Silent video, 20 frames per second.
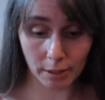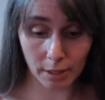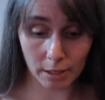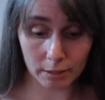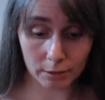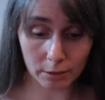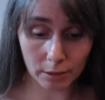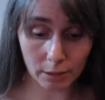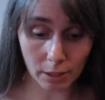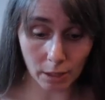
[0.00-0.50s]

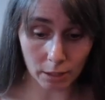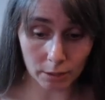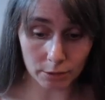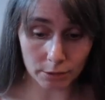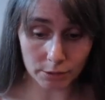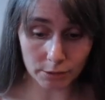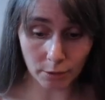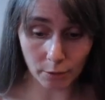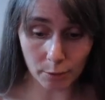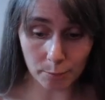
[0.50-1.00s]
And the
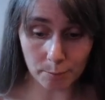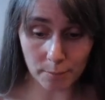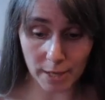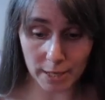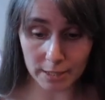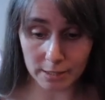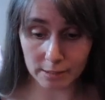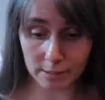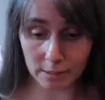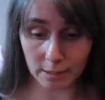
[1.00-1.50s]
colors are
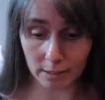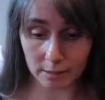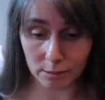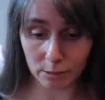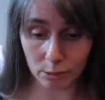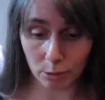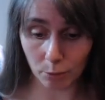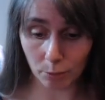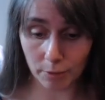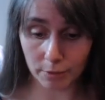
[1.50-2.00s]
amazing.
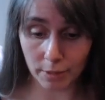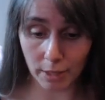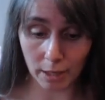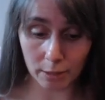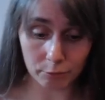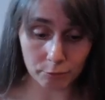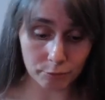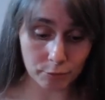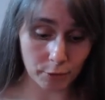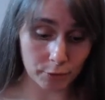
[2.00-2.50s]
So
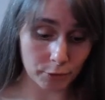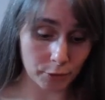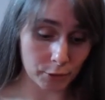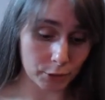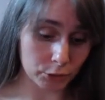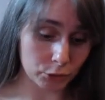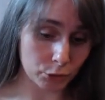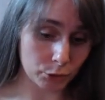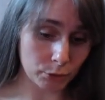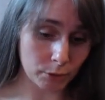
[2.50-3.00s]
without
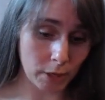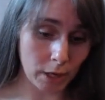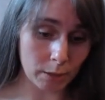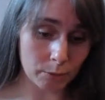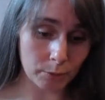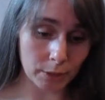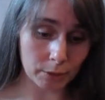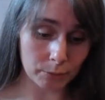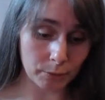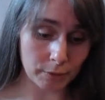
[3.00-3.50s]
further ado, I
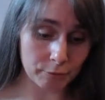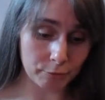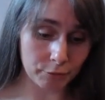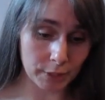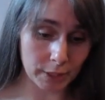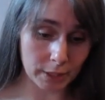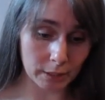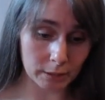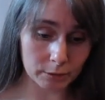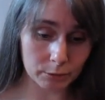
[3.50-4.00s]
will
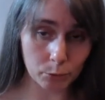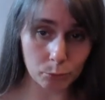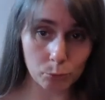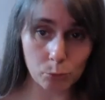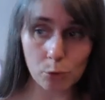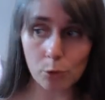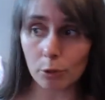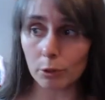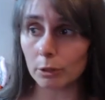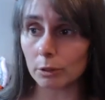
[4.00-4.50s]
reveal the
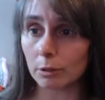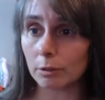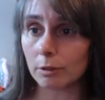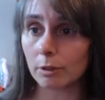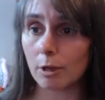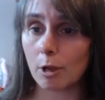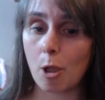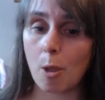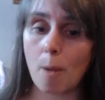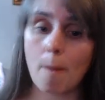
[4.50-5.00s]
wool
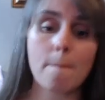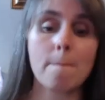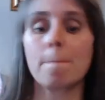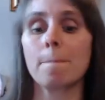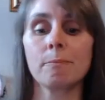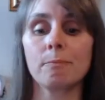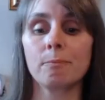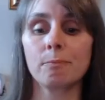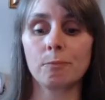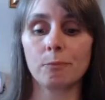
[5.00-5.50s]

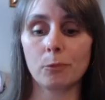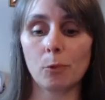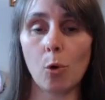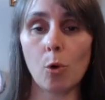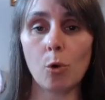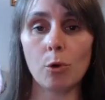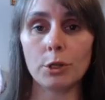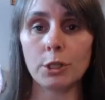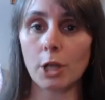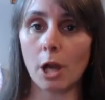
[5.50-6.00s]

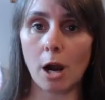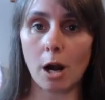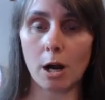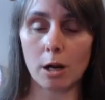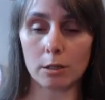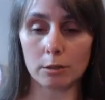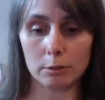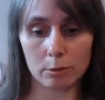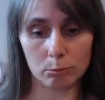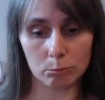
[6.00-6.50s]
or
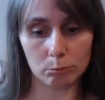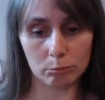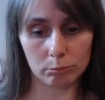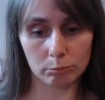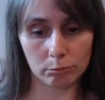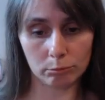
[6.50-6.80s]
yarn.